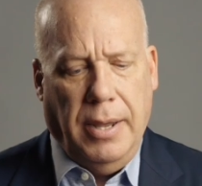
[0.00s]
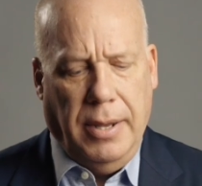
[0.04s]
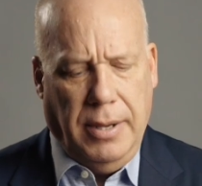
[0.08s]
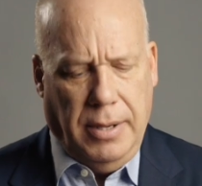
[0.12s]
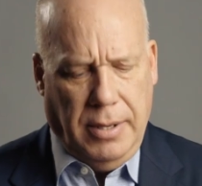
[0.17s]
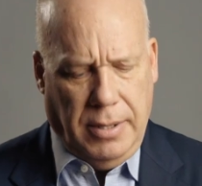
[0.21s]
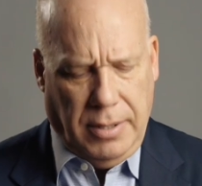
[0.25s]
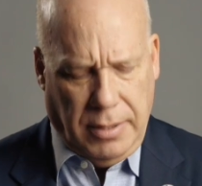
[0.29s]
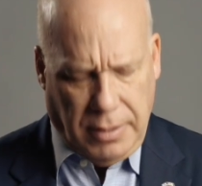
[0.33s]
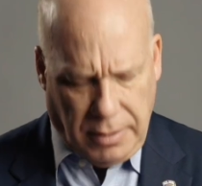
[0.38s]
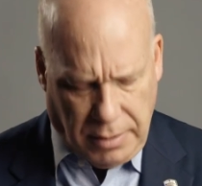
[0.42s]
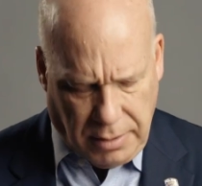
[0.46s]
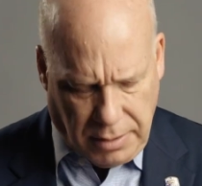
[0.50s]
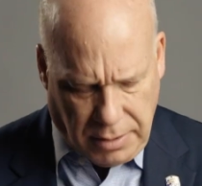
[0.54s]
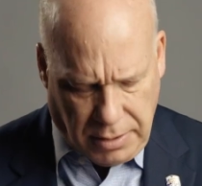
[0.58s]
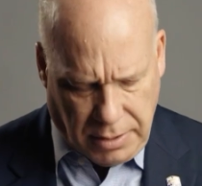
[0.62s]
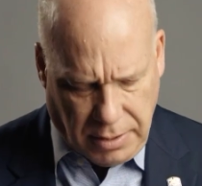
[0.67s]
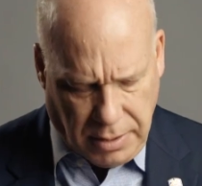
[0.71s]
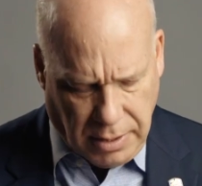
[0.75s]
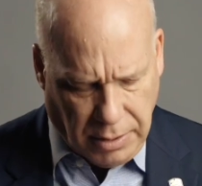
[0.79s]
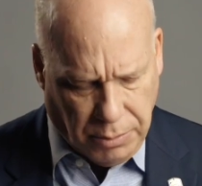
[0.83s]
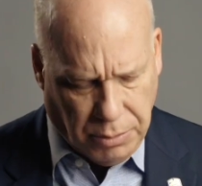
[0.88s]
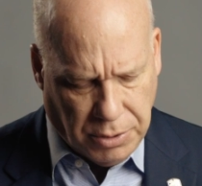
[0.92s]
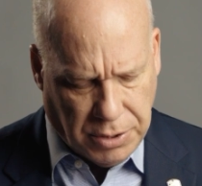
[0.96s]
And
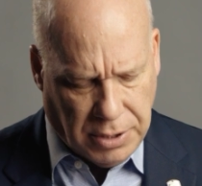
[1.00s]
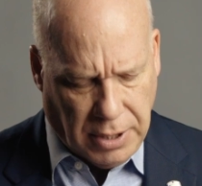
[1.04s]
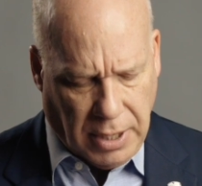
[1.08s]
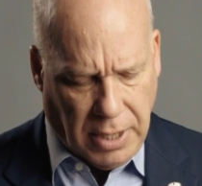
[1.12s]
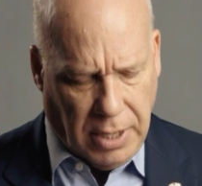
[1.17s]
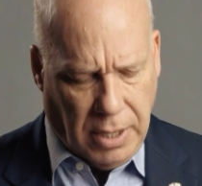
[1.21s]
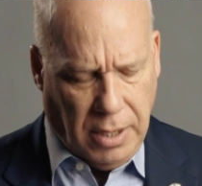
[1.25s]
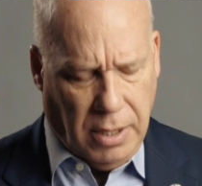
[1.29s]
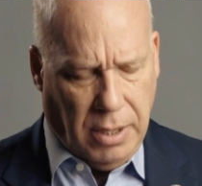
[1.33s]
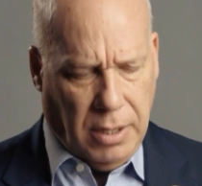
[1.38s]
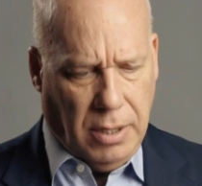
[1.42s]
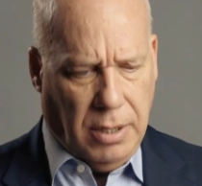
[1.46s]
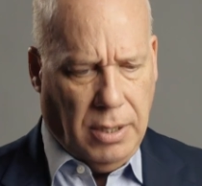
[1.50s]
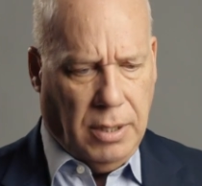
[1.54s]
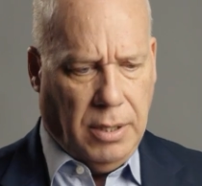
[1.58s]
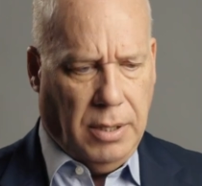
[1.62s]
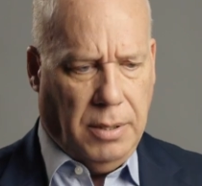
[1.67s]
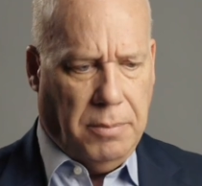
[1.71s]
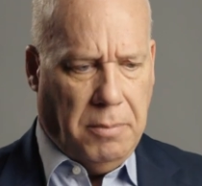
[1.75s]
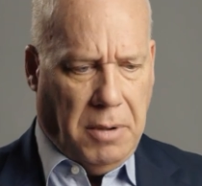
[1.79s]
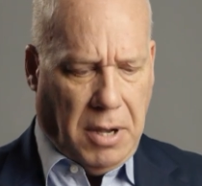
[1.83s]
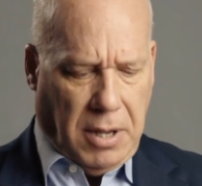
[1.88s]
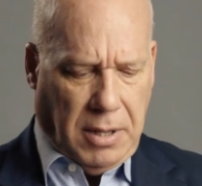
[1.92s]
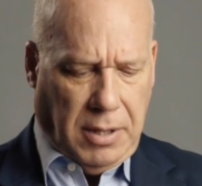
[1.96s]
there was the
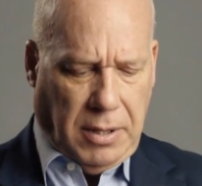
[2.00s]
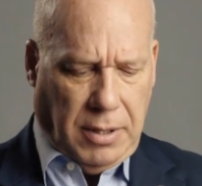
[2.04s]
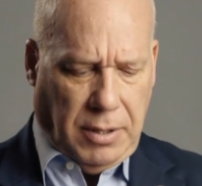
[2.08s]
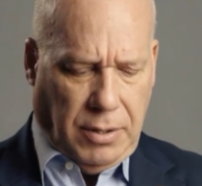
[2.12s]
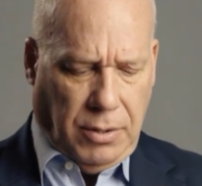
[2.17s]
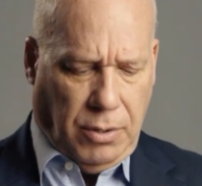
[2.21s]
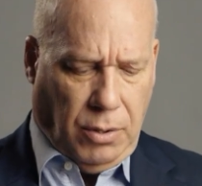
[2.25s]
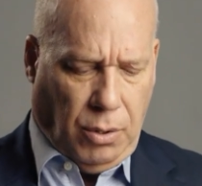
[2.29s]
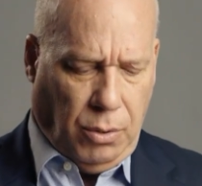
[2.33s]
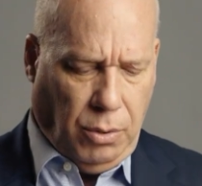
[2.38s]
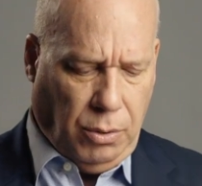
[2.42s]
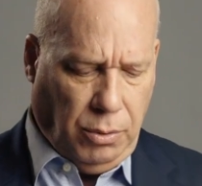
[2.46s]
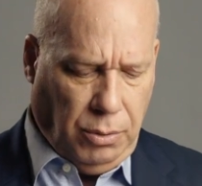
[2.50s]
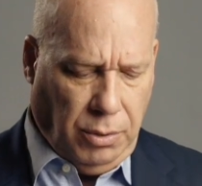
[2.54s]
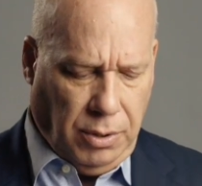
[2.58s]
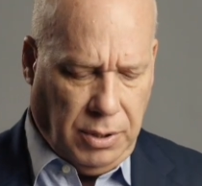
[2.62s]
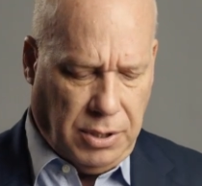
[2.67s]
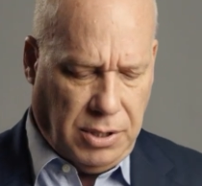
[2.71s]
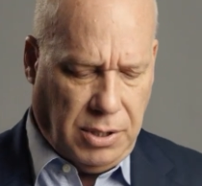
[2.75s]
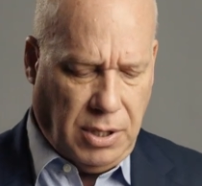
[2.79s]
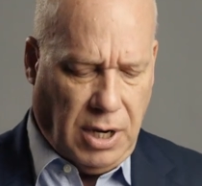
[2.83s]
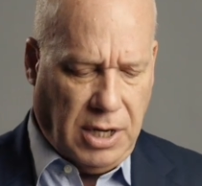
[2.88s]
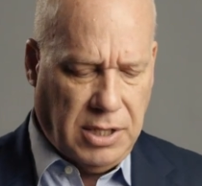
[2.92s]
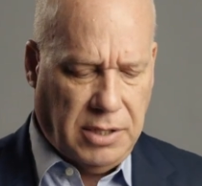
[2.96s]
hole
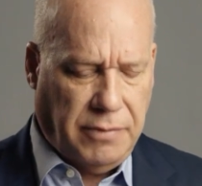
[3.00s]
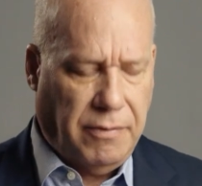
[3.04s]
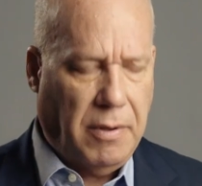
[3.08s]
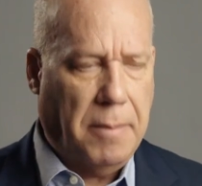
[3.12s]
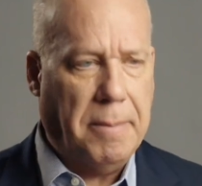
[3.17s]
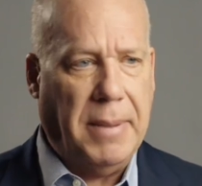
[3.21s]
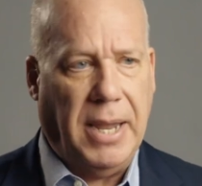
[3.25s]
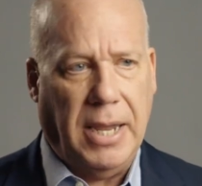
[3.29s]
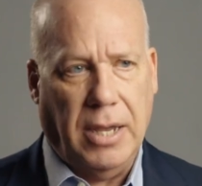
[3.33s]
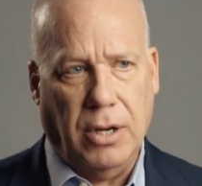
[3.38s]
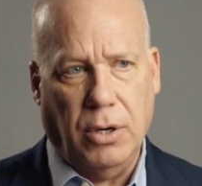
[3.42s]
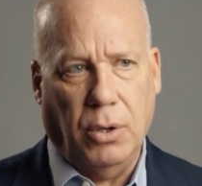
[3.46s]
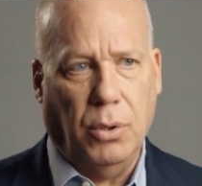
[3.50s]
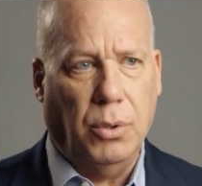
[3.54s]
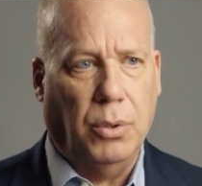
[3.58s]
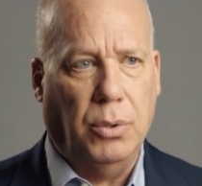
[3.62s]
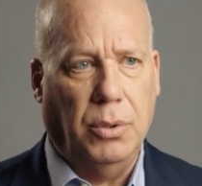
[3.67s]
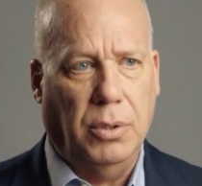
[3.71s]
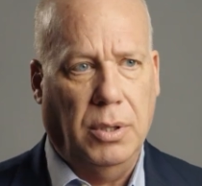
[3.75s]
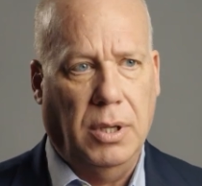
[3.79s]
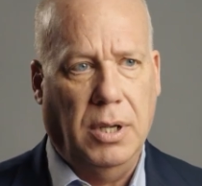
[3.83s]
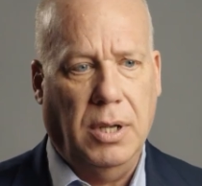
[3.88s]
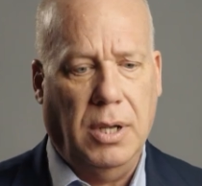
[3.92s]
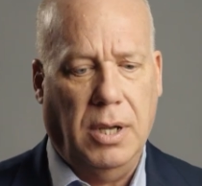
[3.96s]
the size of a
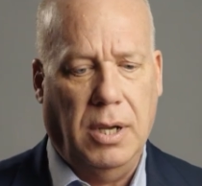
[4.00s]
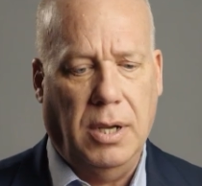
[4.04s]
manhole.